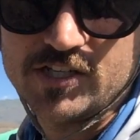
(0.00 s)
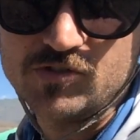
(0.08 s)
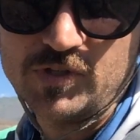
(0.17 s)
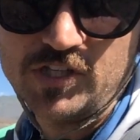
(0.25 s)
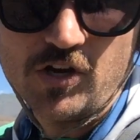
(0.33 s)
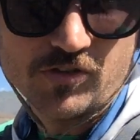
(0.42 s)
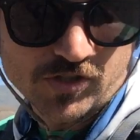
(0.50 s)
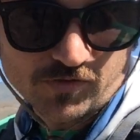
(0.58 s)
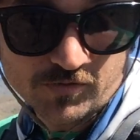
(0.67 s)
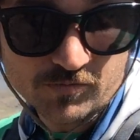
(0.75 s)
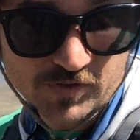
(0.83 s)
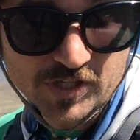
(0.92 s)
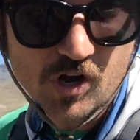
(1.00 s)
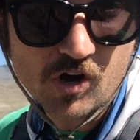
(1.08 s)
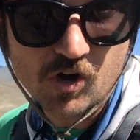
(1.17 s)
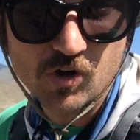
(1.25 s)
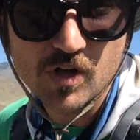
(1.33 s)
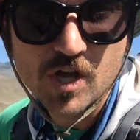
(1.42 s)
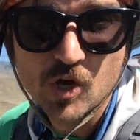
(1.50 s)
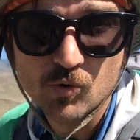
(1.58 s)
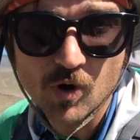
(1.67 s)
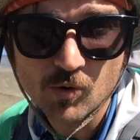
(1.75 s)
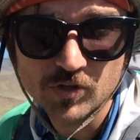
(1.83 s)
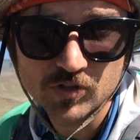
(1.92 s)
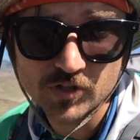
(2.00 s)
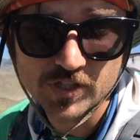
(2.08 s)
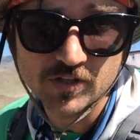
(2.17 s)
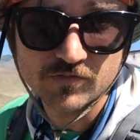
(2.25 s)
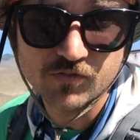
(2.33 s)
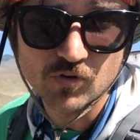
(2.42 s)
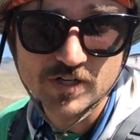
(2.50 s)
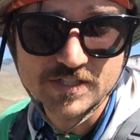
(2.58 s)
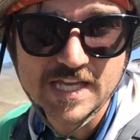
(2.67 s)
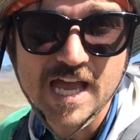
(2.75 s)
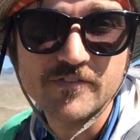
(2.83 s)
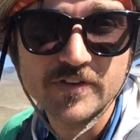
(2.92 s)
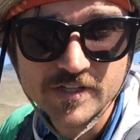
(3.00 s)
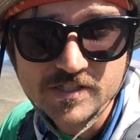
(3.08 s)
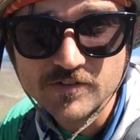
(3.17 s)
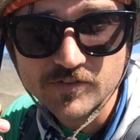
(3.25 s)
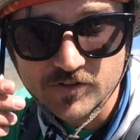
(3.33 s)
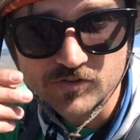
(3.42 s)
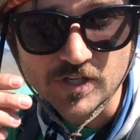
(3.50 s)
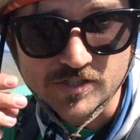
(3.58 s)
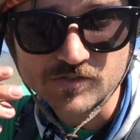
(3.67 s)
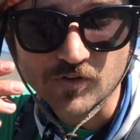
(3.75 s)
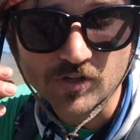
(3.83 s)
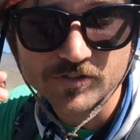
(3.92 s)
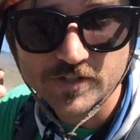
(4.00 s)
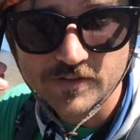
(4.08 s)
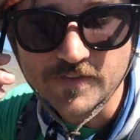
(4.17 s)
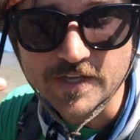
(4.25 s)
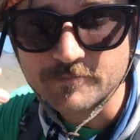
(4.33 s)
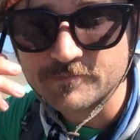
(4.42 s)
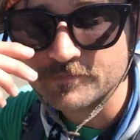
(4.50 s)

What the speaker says: as we go. So recall, what we're looking for is evidence of a thrust fault then.